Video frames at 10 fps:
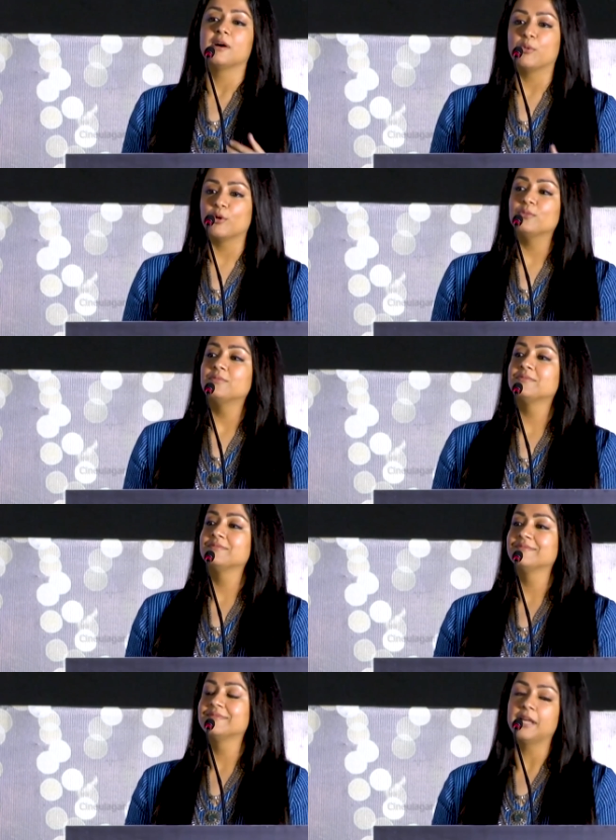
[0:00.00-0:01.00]
Kapro,
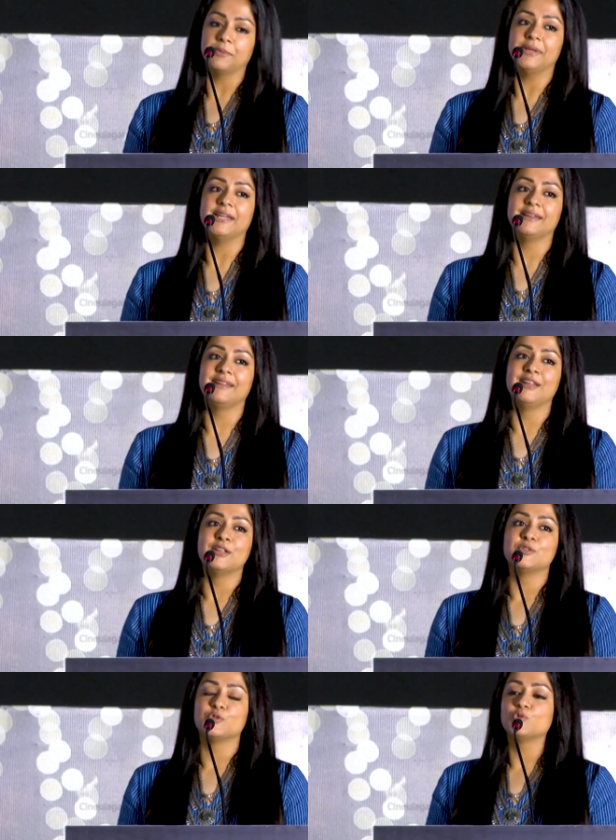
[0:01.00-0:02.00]
Thambi.
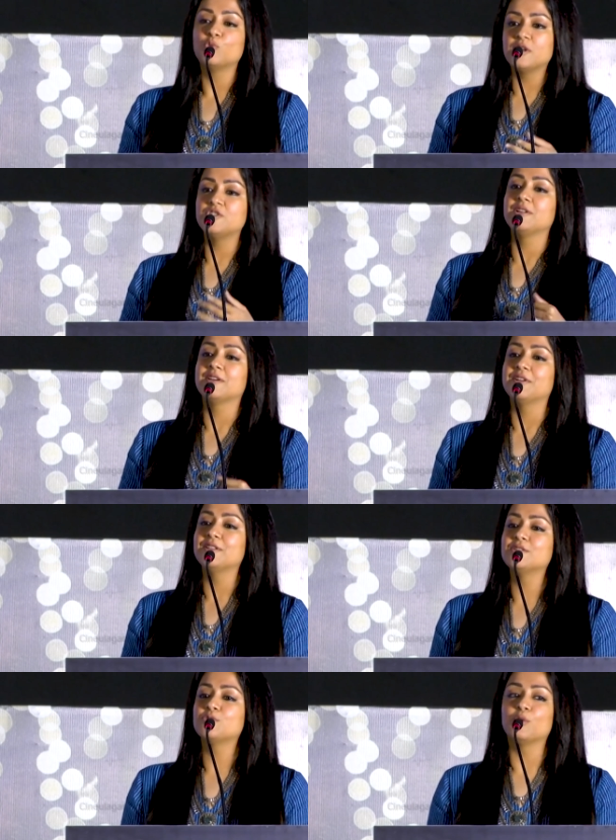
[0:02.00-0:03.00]
So Suraj and
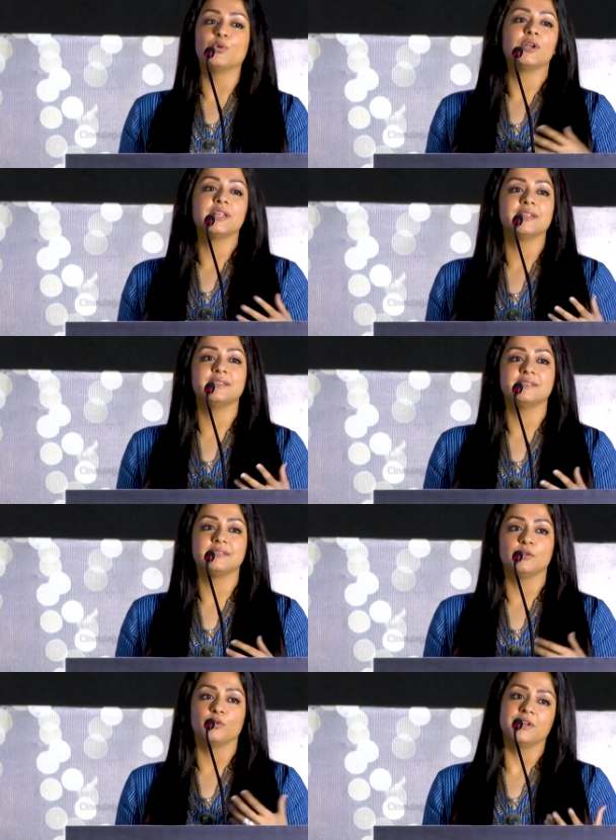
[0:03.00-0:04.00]
Ekvandh, so no one that
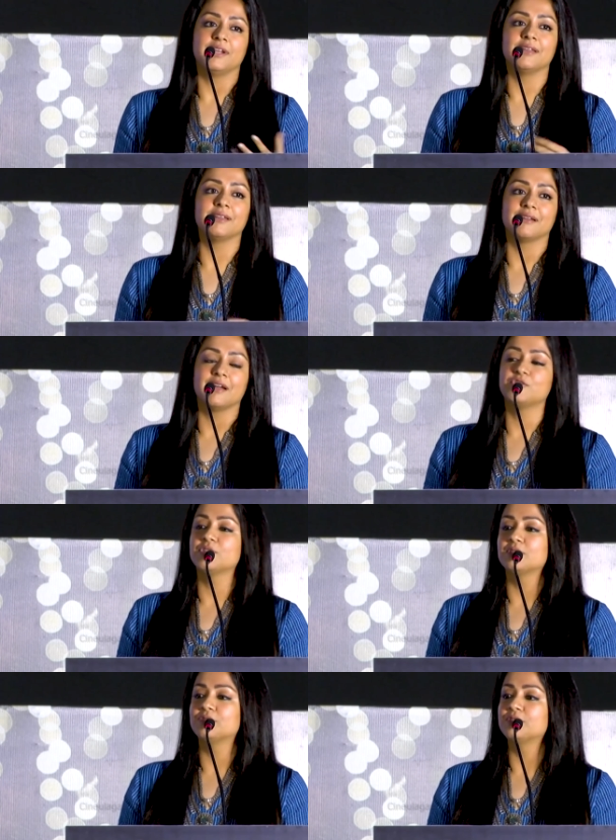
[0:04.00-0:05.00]
this, you know, we are taking
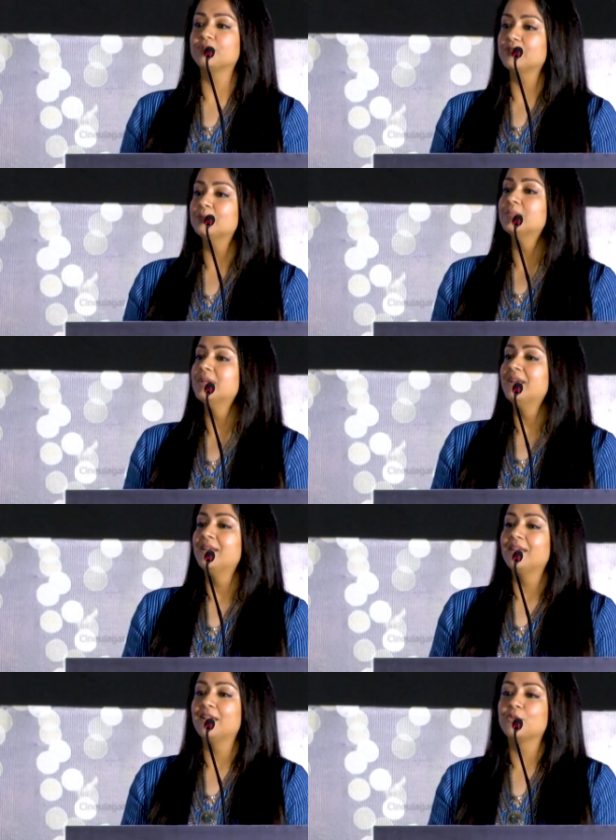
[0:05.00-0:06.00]
Rajasekar for the film.
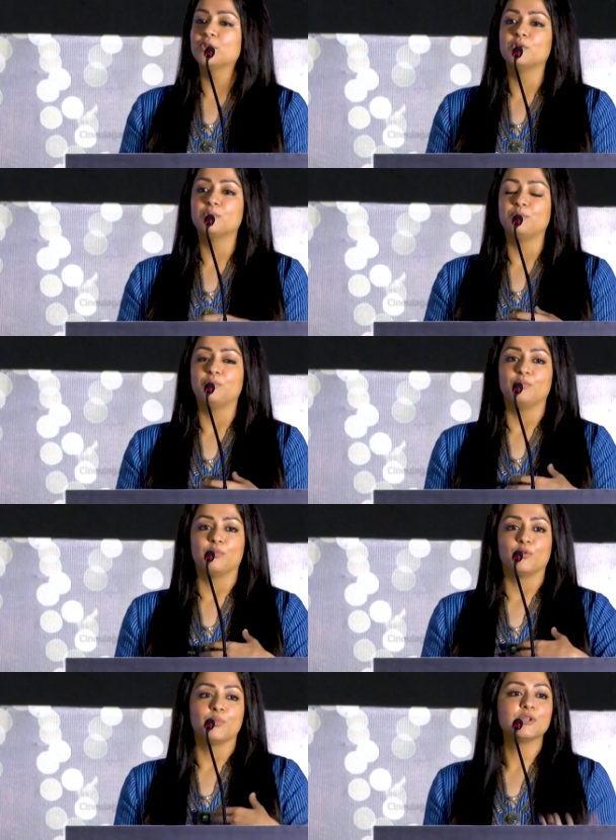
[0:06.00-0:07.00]
And Ekvandh,
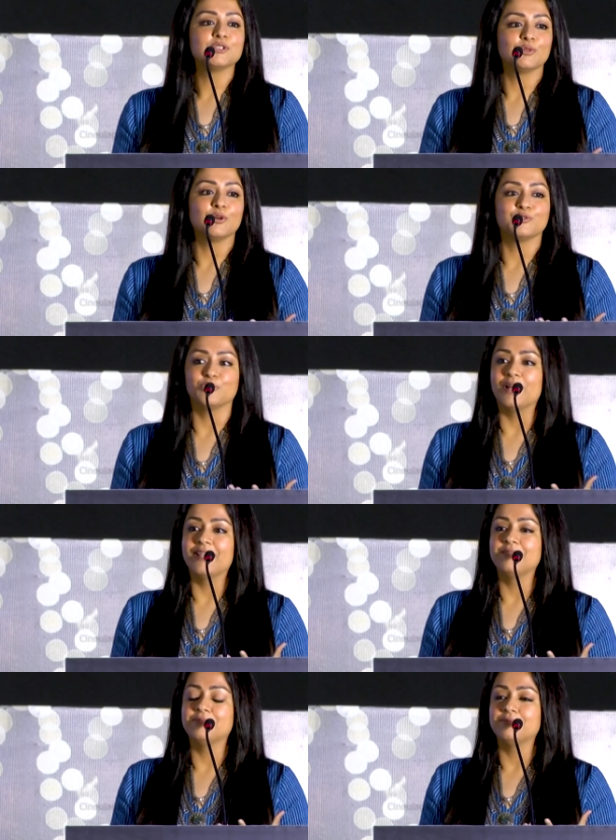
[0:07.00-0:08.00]
Rumba Sandoshum,
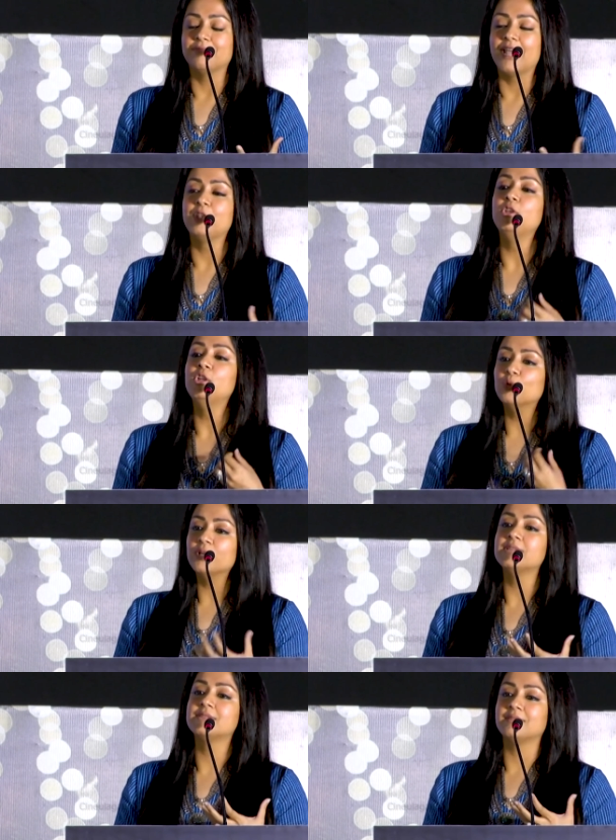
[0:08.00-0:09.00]
I, I knew
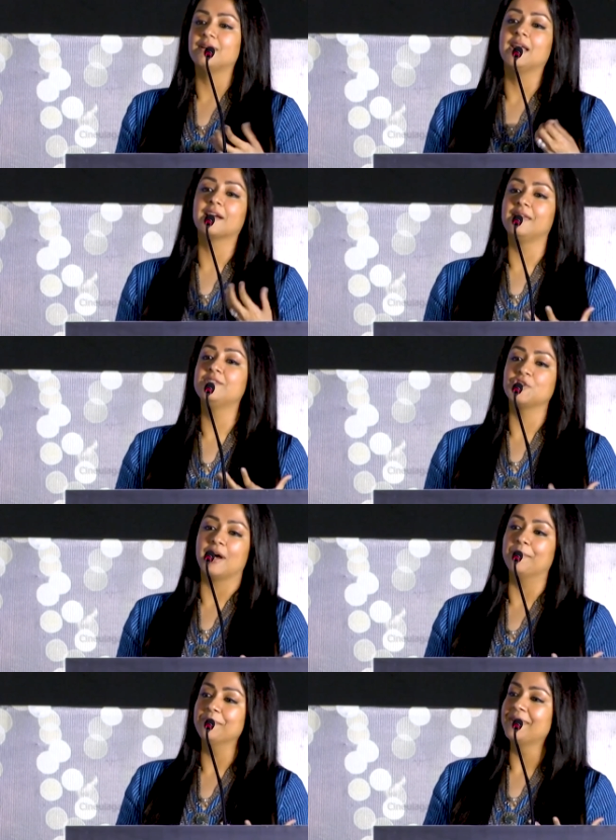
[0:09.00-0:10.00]
he's a lucky
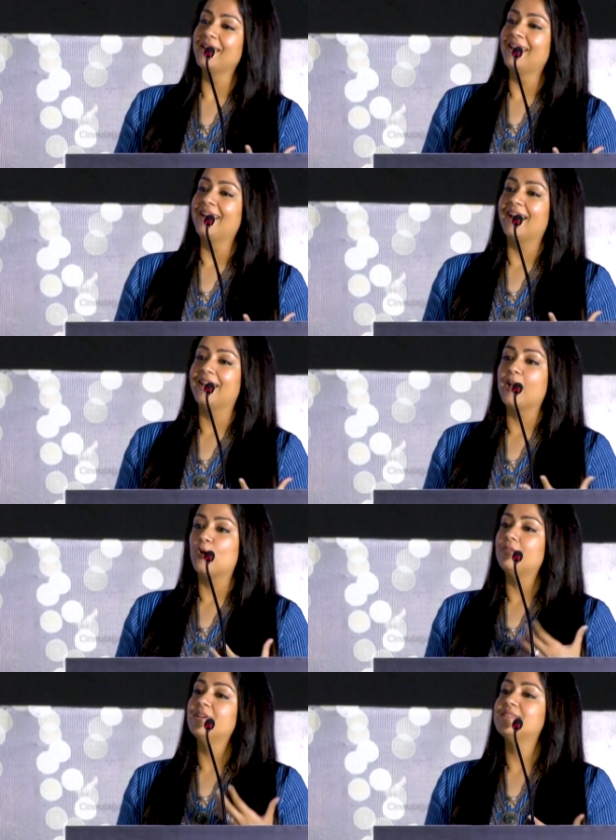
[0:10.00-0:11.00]
charm, and I
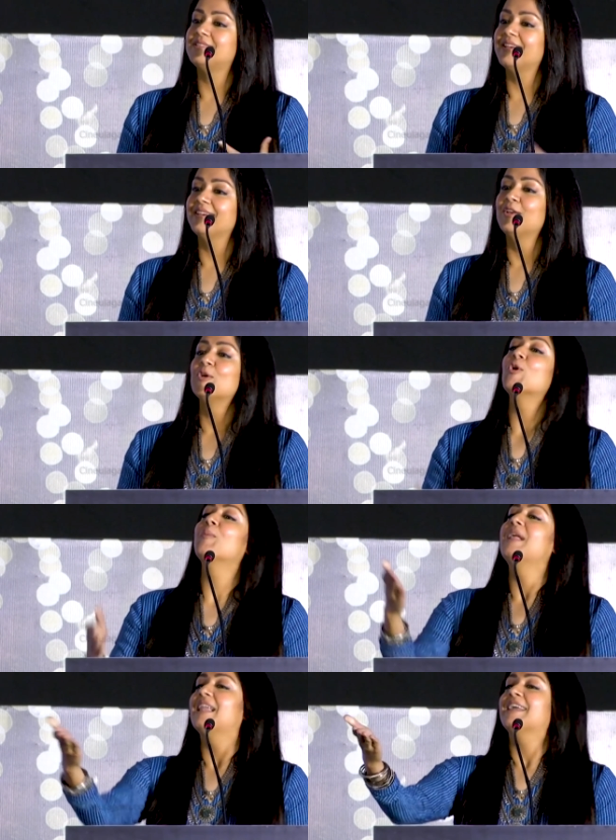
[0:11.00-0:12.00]
always say, you're
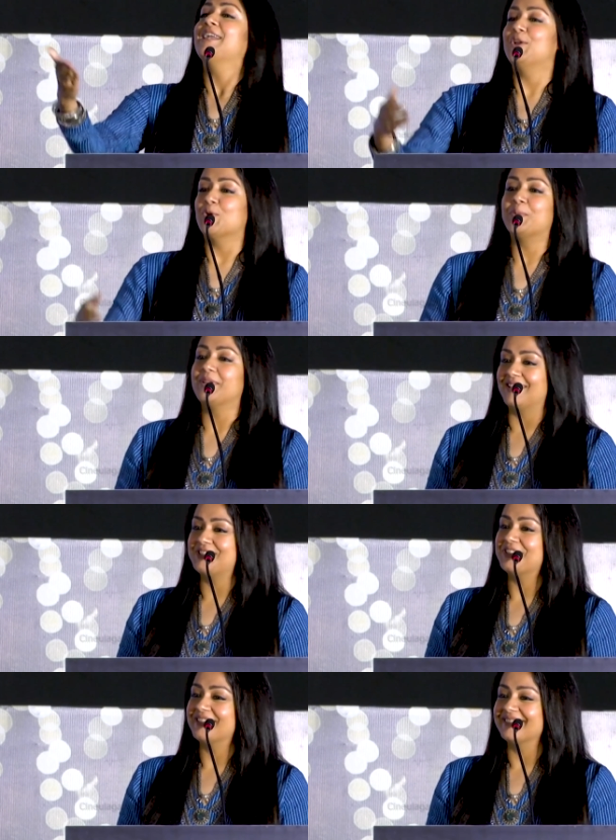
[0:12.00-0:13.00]
my lucky D O P
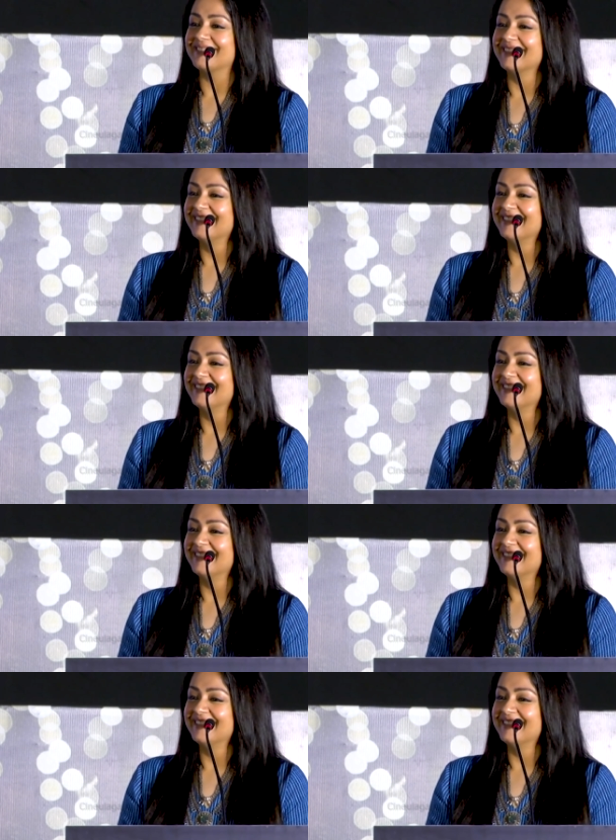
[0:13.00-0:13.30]
Rajasekar.